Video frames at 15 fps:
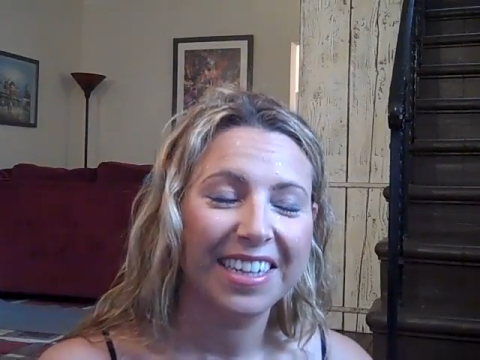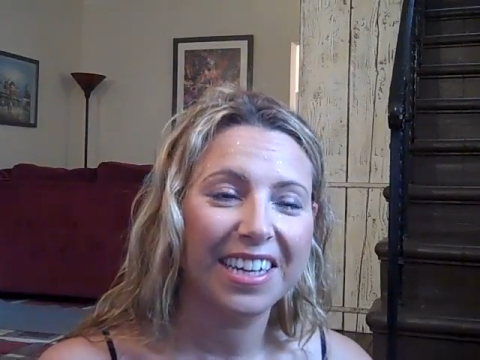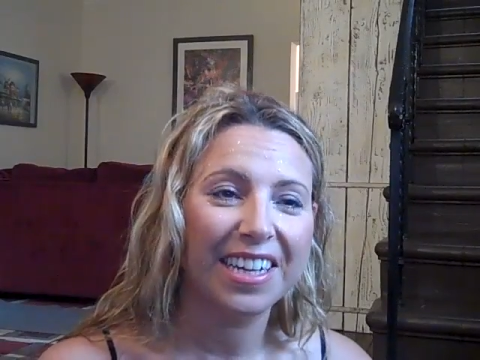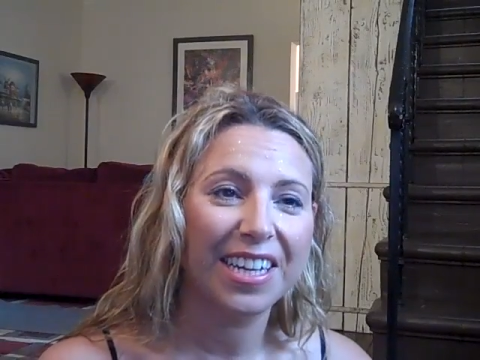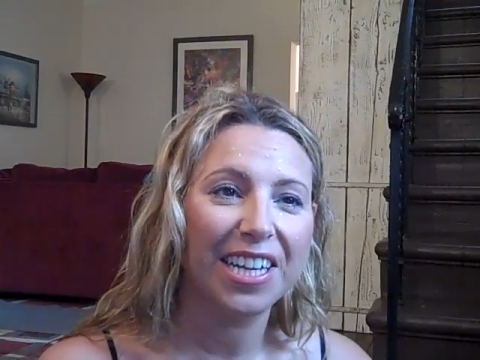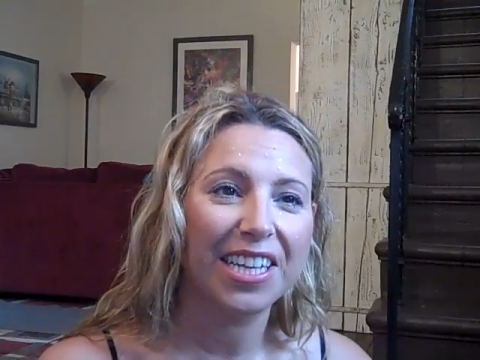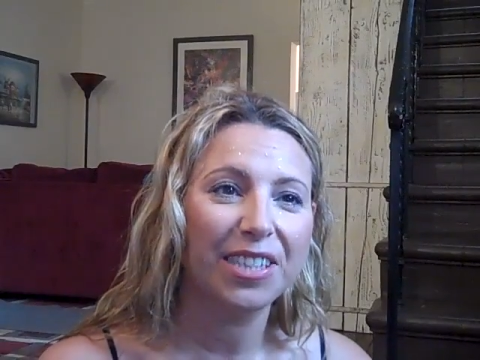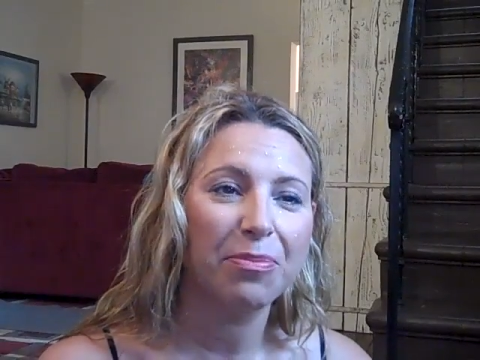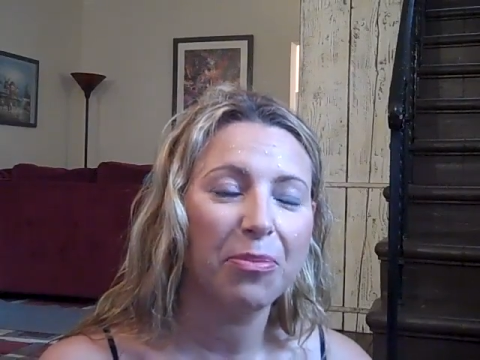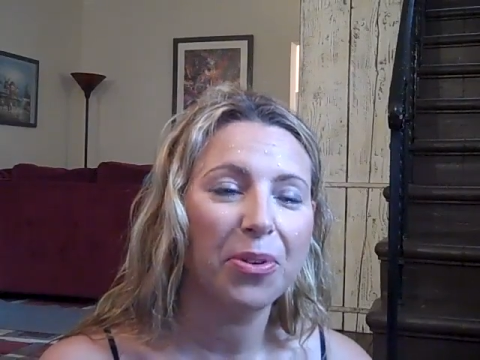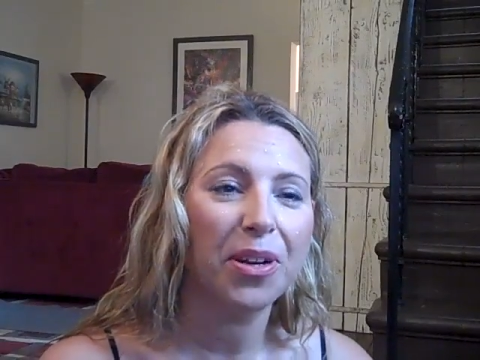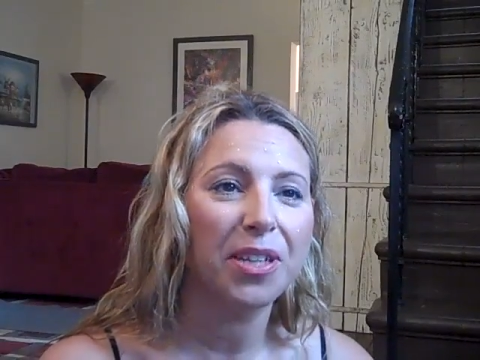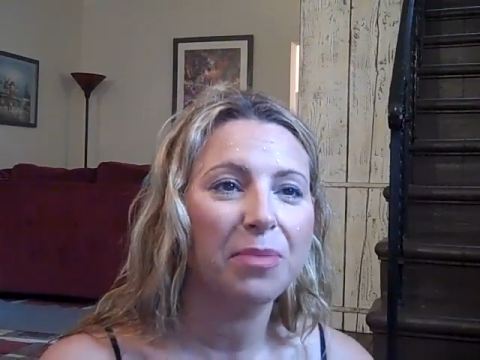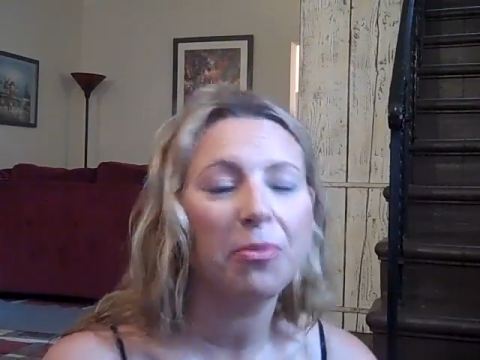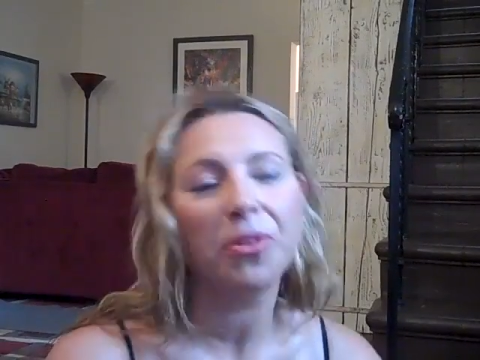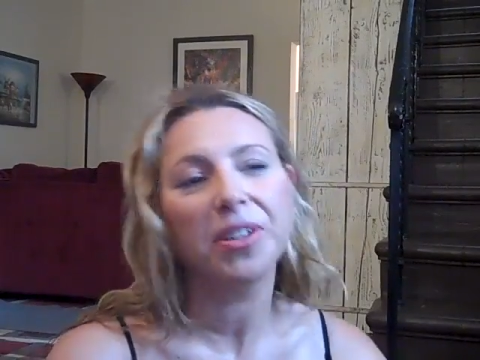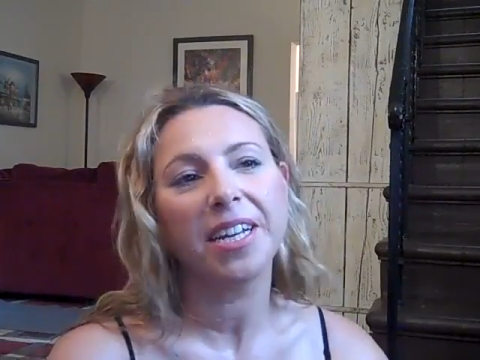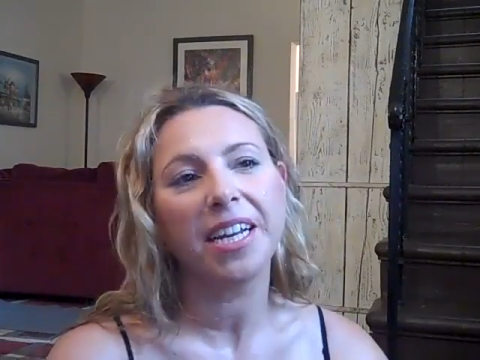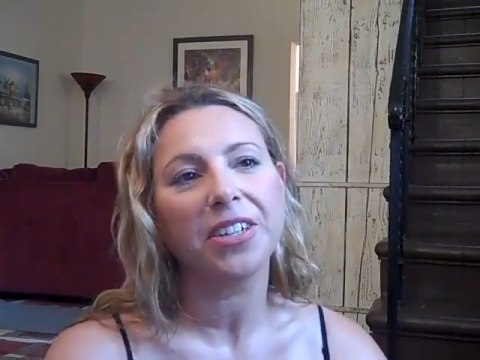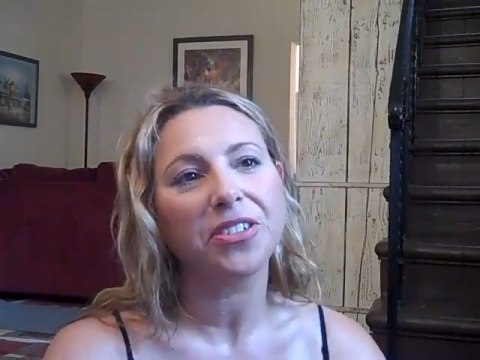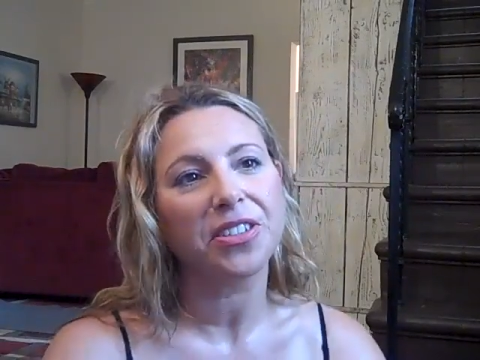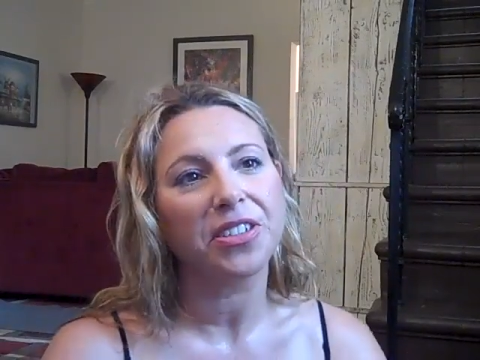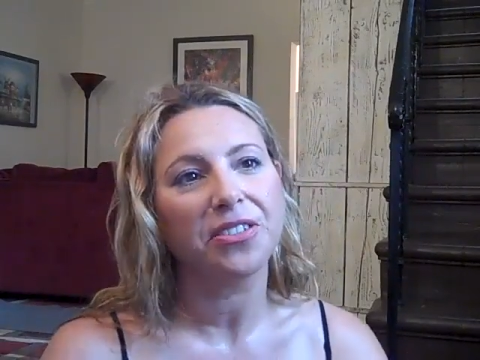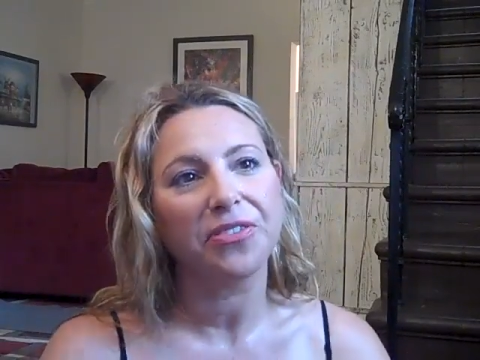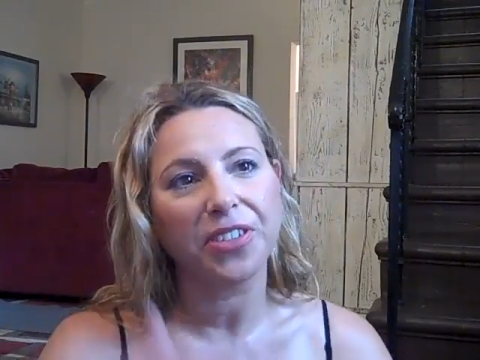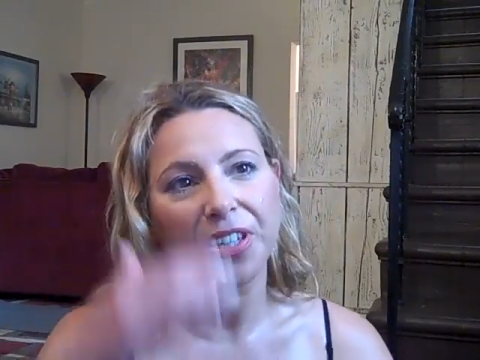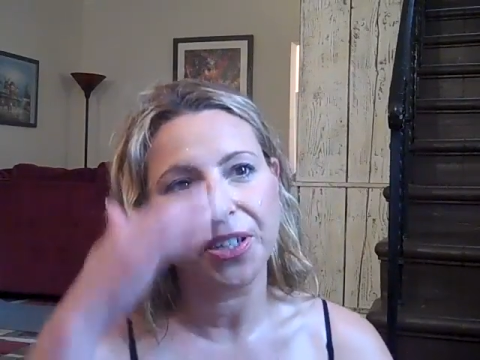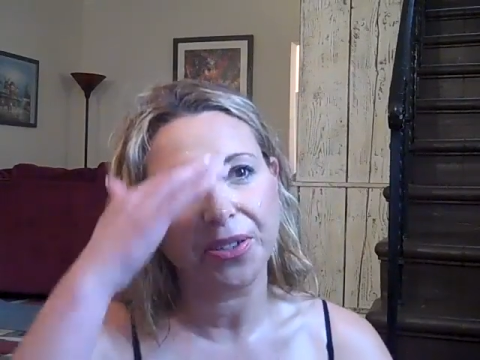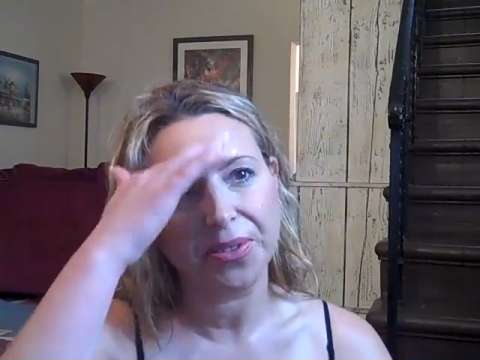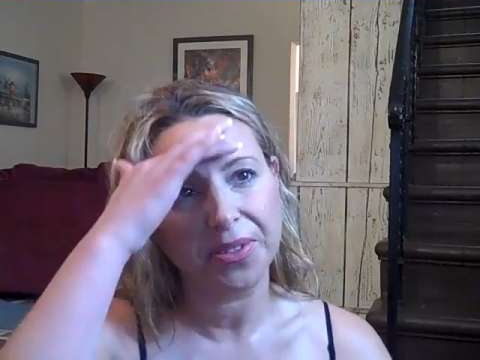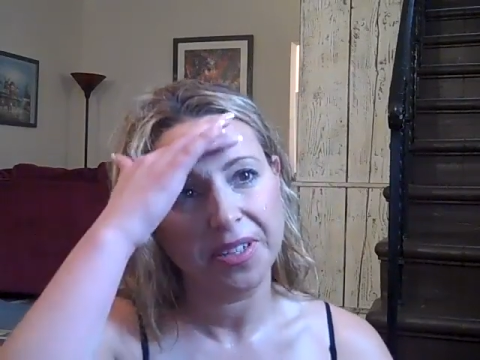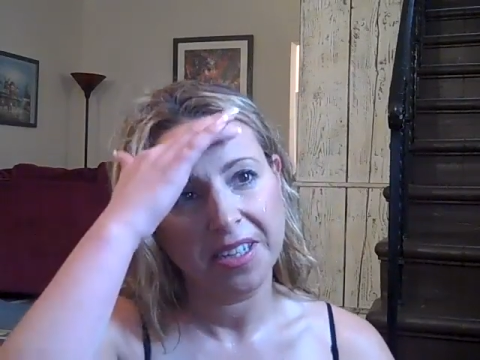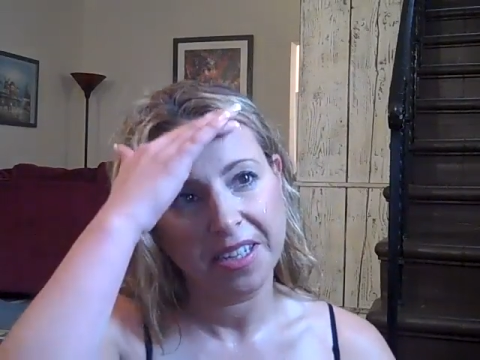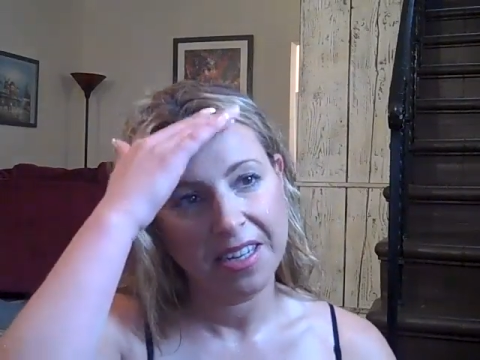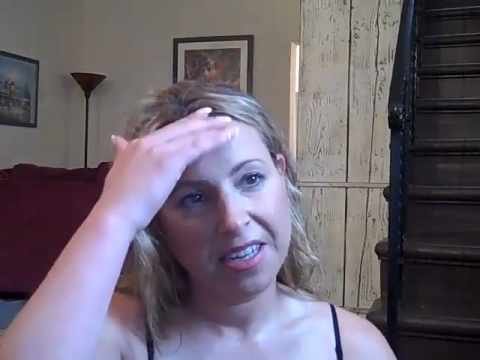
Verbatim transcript: Uh, it's more, it's more dangerous for you.